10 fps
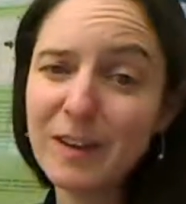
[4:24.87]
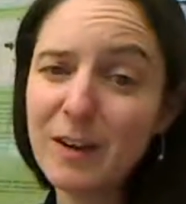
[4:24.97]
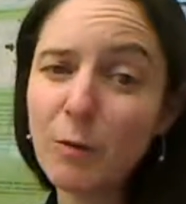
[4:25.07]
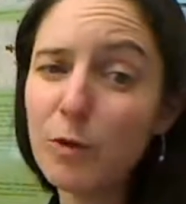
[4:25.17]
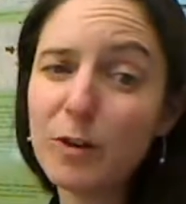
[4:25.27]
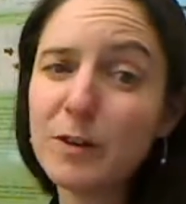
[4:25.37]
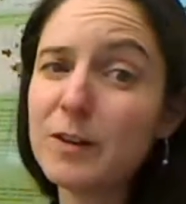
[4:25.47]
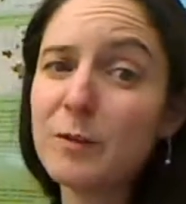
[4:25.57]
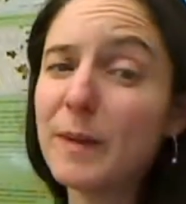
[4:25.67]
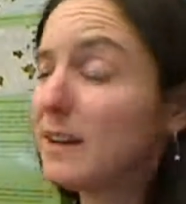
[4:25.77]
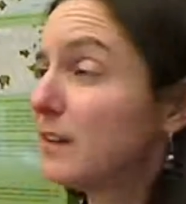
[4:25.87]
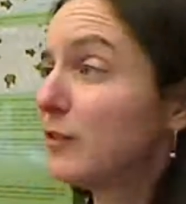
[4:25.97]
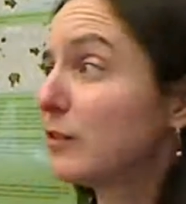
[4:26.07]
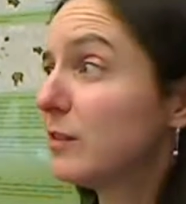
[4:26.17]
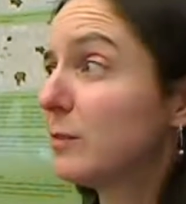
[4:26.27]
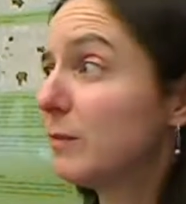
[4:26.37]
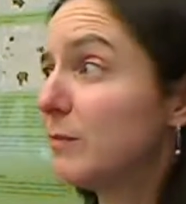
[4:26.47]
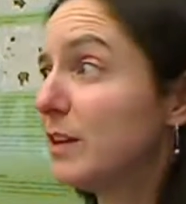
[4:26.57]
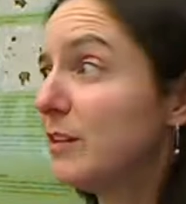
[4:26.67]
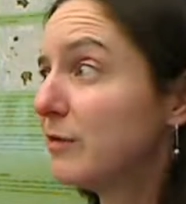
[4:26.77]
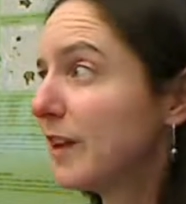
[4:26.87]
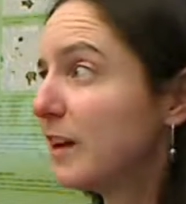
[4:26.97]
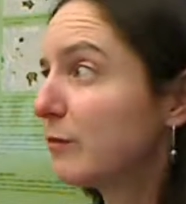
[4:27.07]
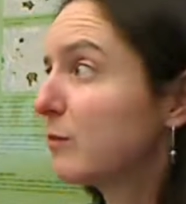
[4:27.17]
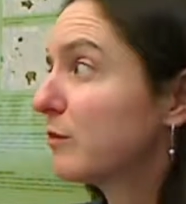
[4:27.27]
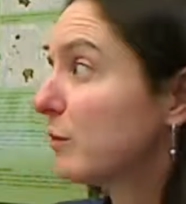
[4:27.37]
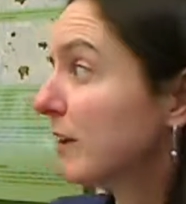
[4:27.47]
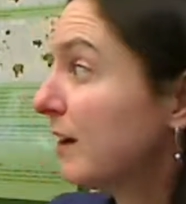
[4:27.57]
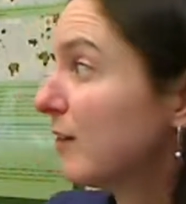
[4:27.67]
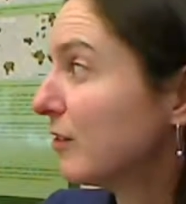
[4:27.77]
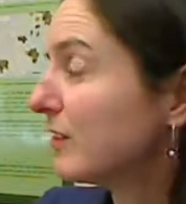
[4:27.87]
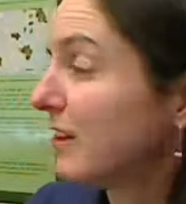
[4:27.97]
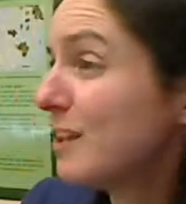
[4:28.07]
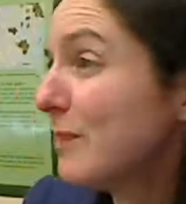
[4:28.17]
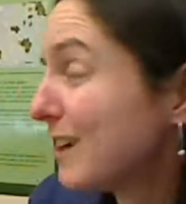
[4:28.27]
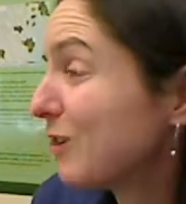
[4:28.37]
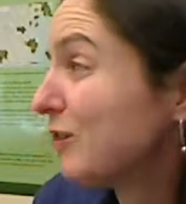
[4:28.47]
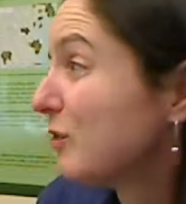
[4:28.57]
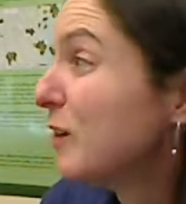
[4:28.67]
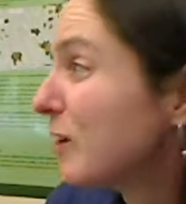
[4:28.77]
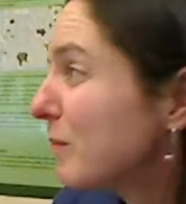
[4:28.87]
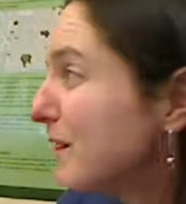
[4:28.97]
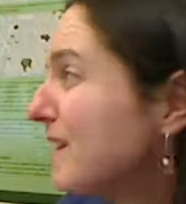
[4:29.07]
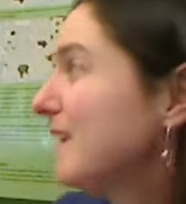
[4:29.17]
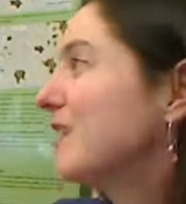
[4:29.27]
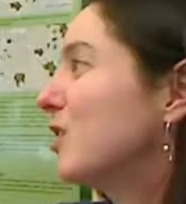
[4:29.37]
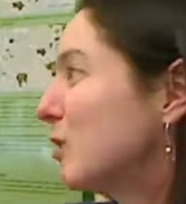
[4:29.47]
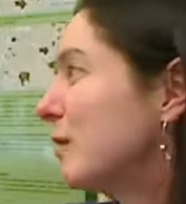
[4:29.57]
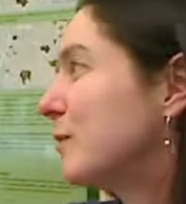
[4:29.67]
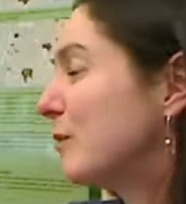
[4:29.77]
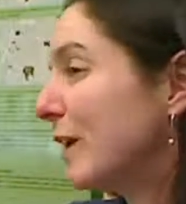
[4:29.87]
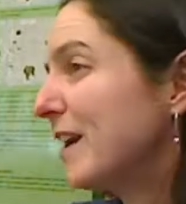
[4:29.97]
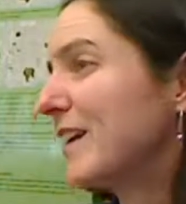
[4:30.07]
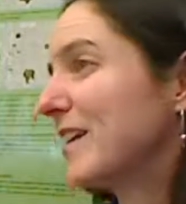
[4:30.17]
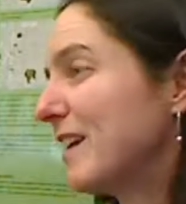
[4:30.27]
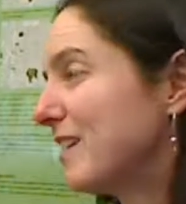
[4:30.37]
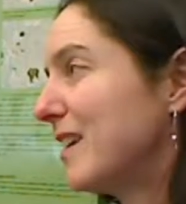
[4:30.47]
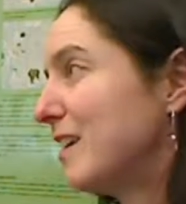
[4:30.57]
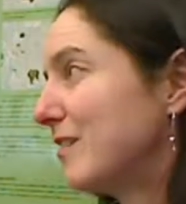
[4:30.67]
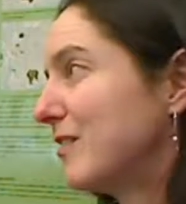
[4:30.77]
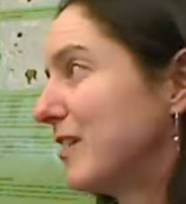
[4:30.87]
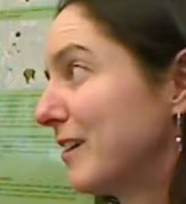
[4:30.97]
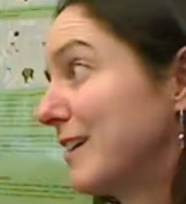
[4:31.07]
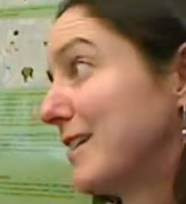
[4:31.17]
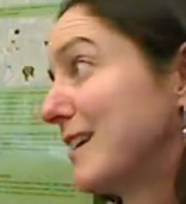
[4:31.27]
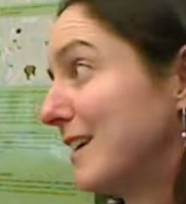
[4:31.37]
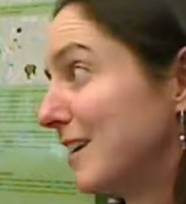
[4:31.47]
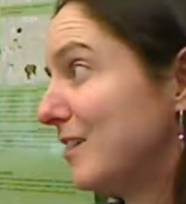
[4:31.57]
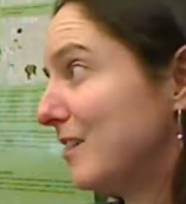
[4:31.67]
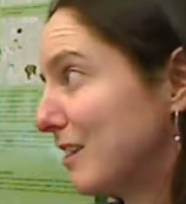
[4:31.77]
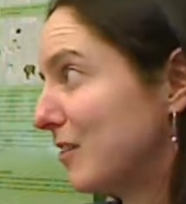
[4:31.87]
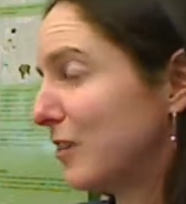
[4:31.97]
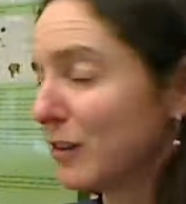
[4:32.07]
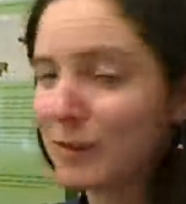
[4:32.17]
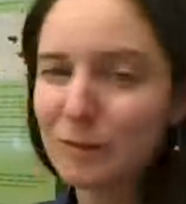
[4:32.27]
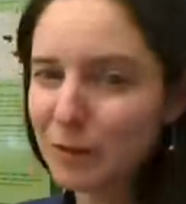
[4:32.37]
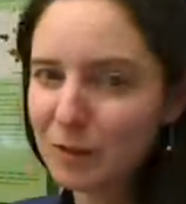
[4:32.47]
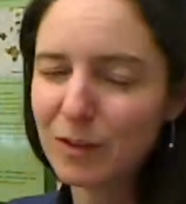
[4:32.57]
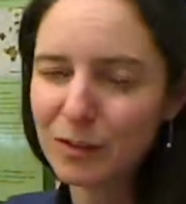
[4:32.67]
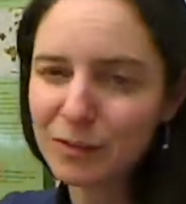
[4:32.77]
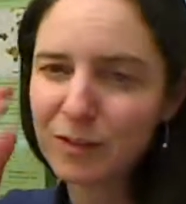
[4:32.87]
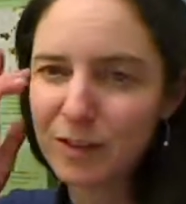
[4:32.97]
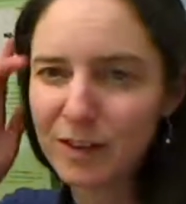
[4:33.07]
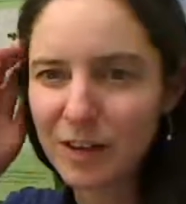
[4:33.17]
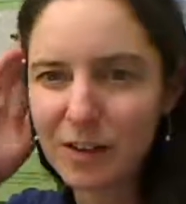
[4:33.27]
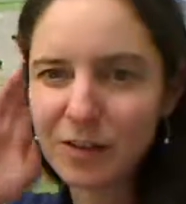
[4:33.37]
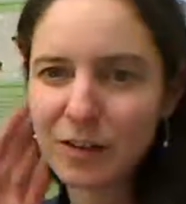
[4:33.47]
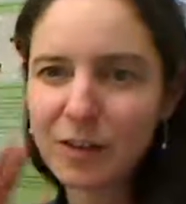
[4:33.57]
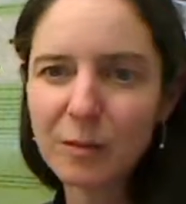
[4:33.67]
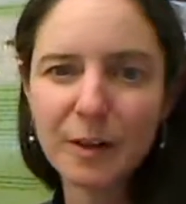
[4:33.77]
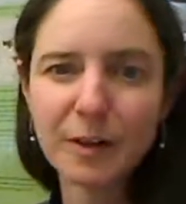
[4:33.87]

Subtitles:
or you might need a certain piece of data from someone else, and they might hold you up. You might be waiting on that data. It's like, oh, I can't do this. So the sooner you can get started, the